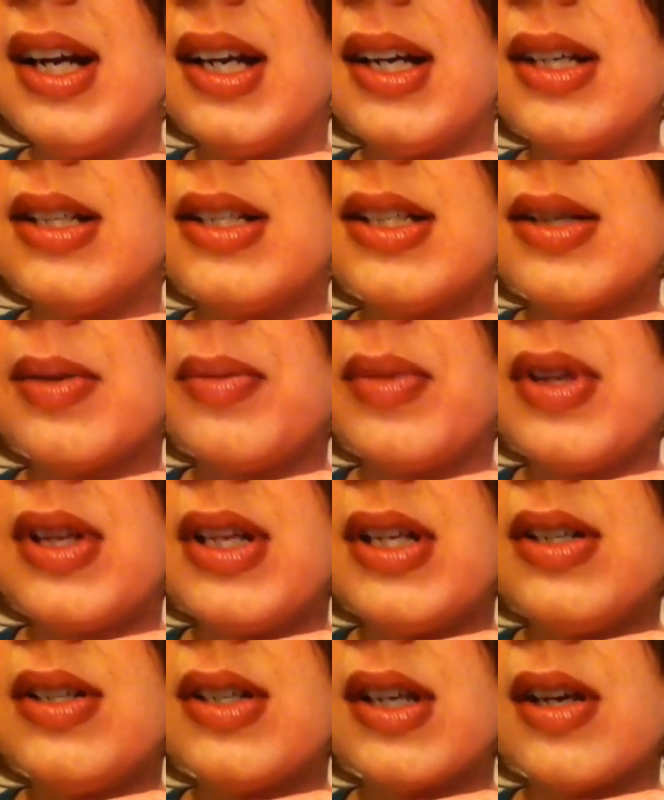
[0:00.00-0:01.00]
because some of
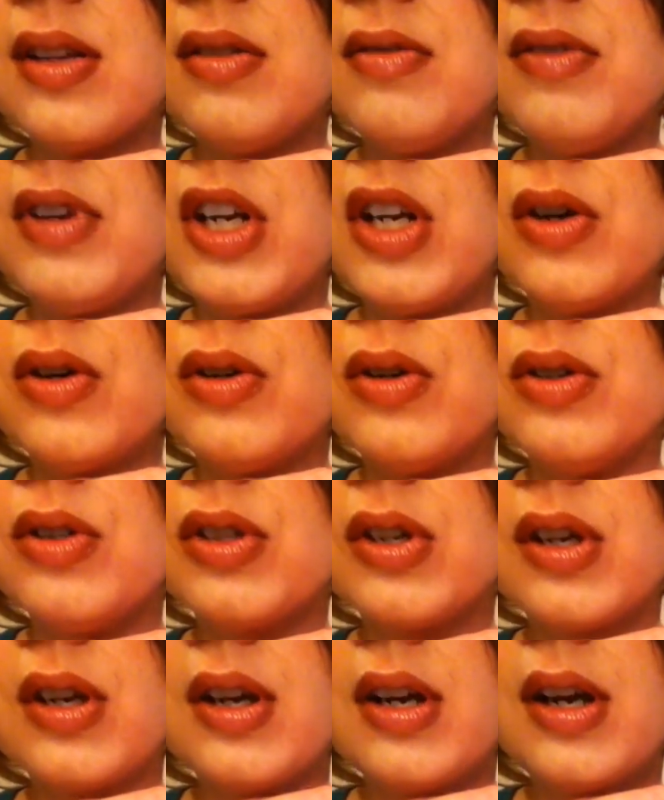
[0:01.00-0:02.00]
these other
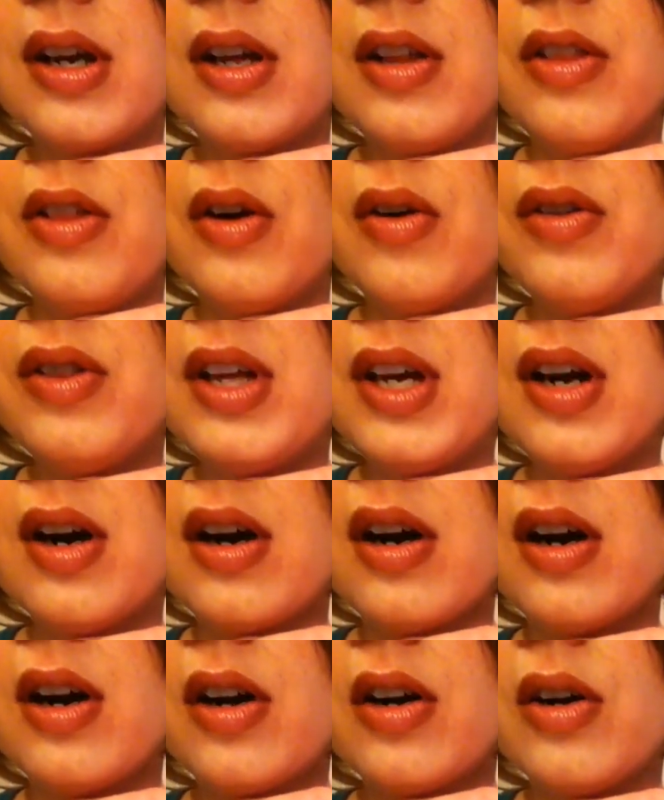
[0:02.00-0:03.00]
videos, though they
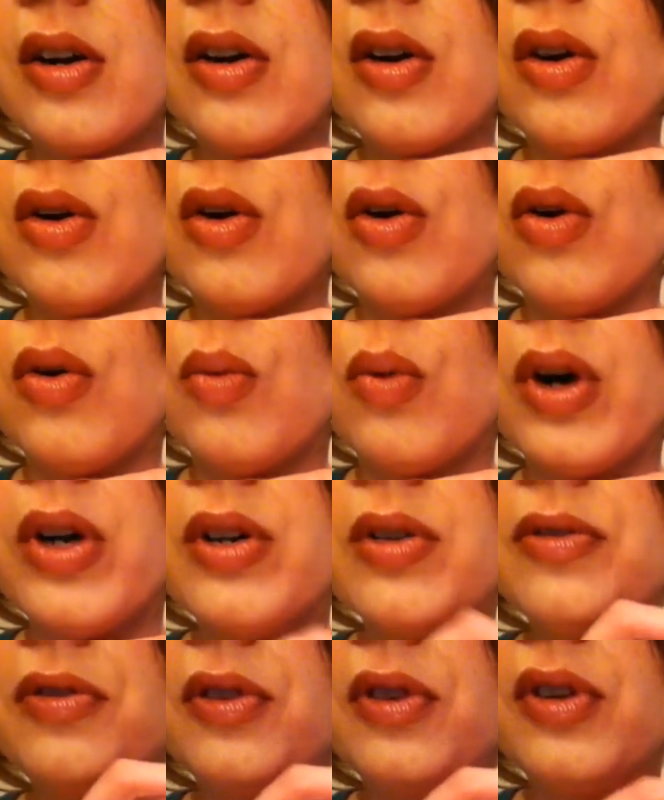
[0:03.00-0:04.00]
are
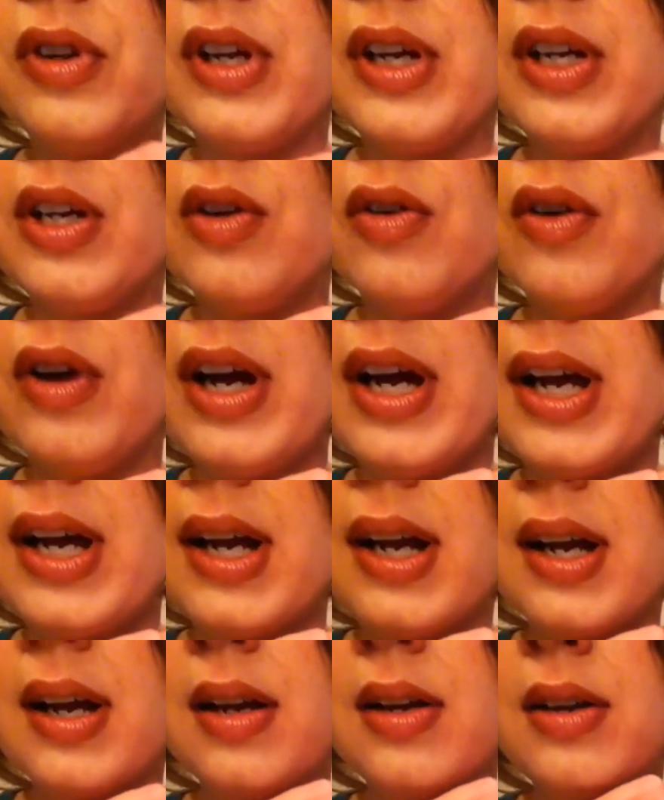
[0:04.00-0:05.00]
wonderful and
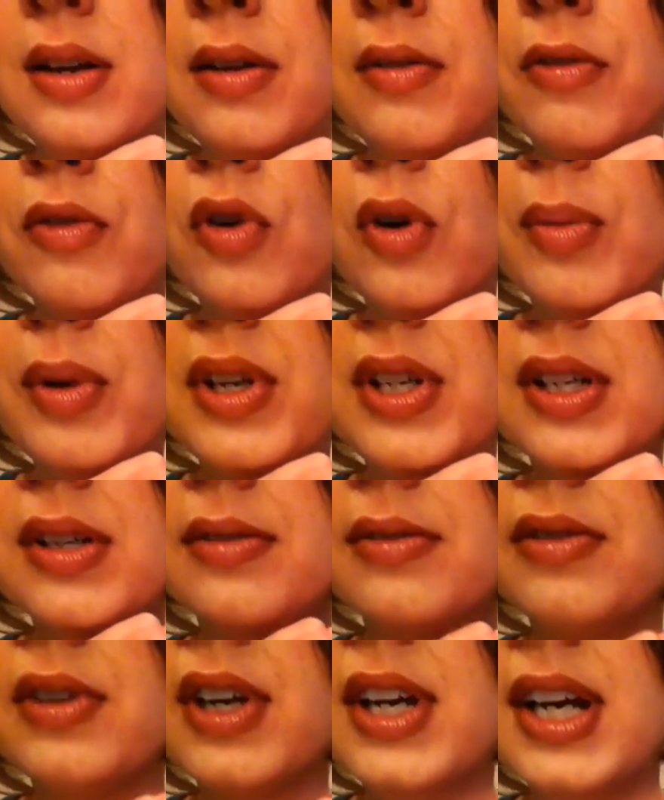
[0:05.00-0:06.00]
great and
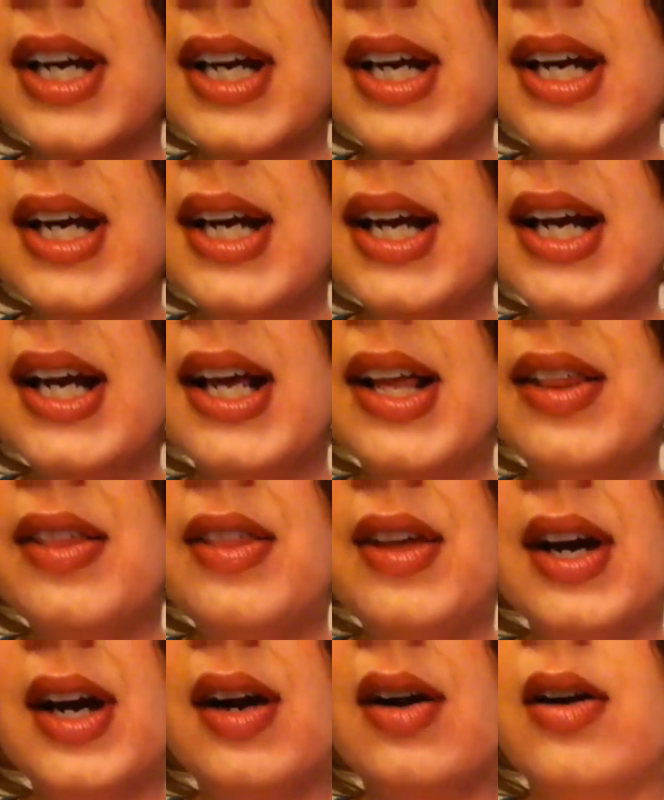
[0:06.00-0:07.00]
informative,
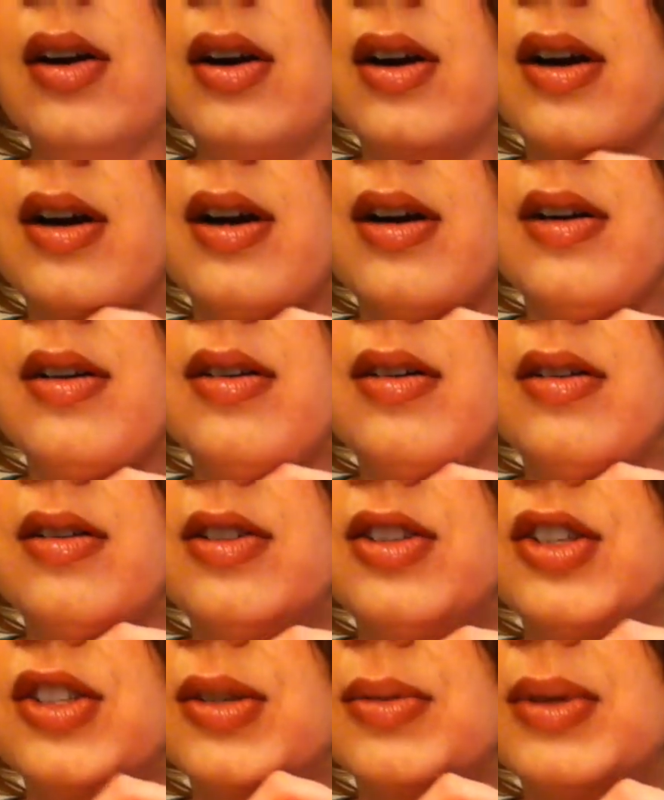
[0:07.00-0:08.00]
there are
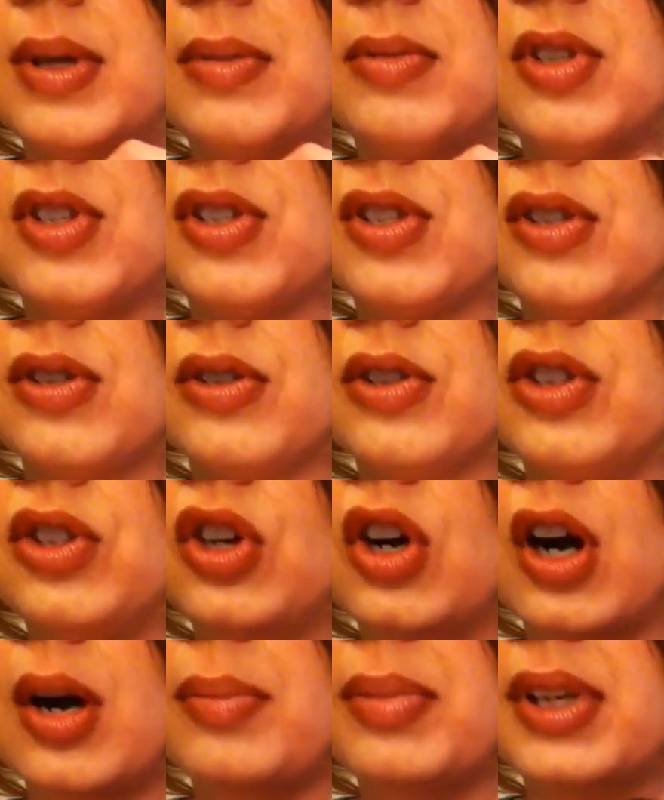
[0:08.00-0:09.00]
just sometimes just a little too
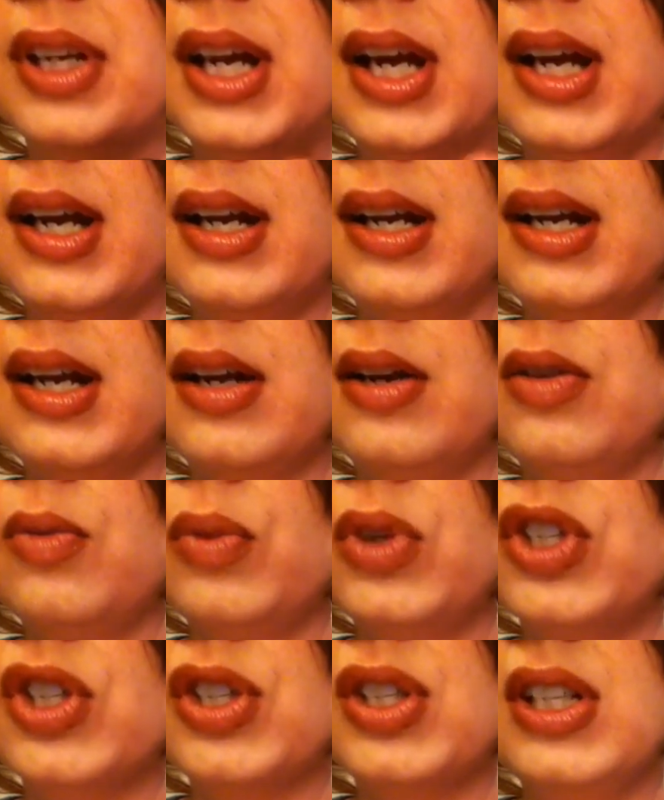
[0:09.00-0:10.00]
complicated, and
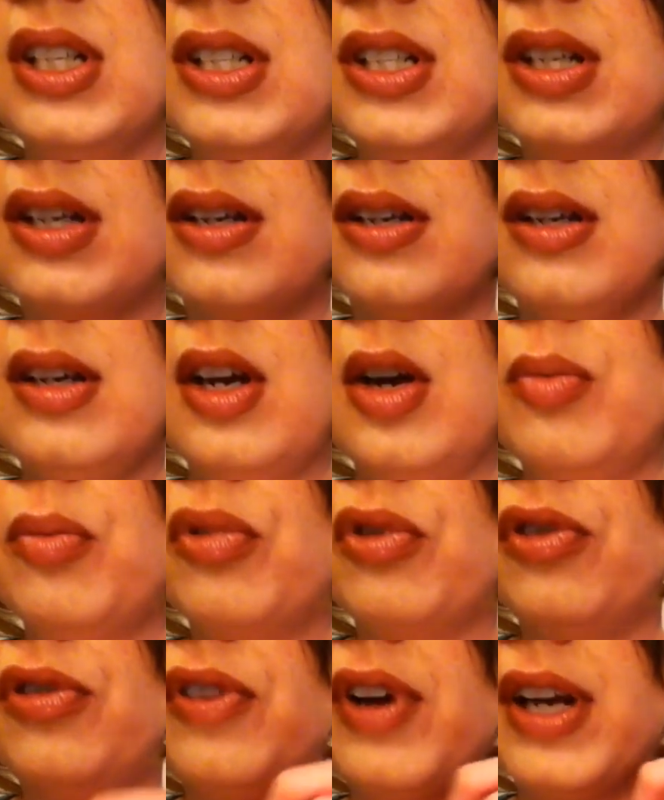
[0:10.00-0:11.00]
we just need to
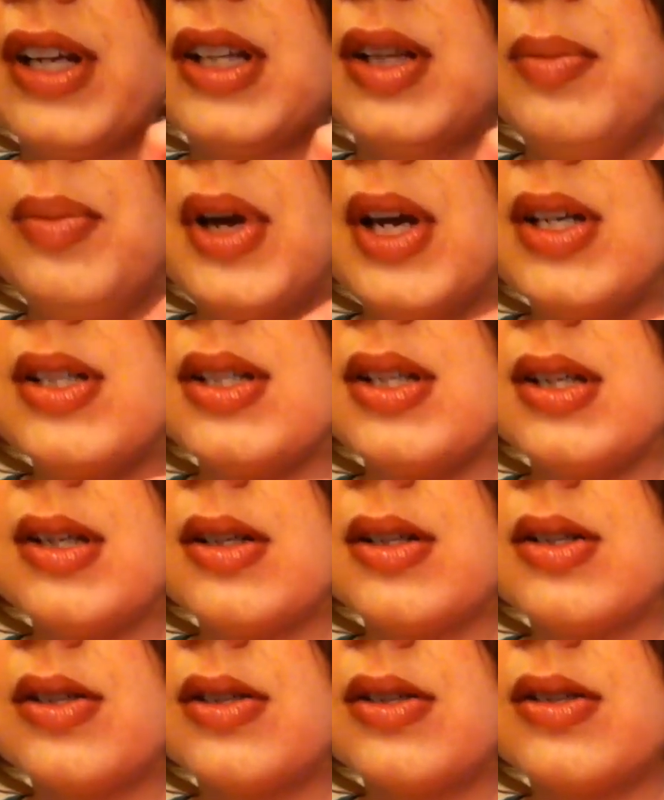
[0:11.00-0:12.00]
perfect the
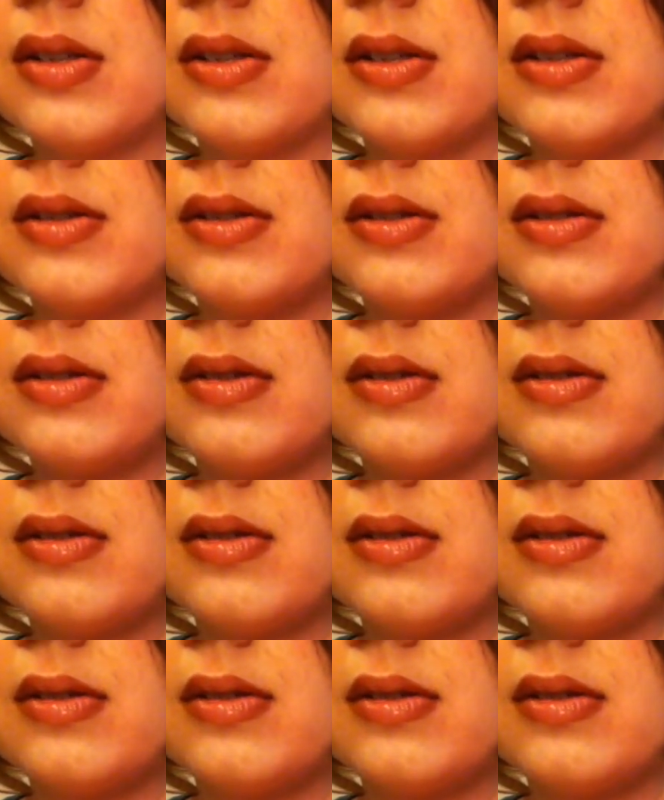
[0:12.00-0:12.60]
basics.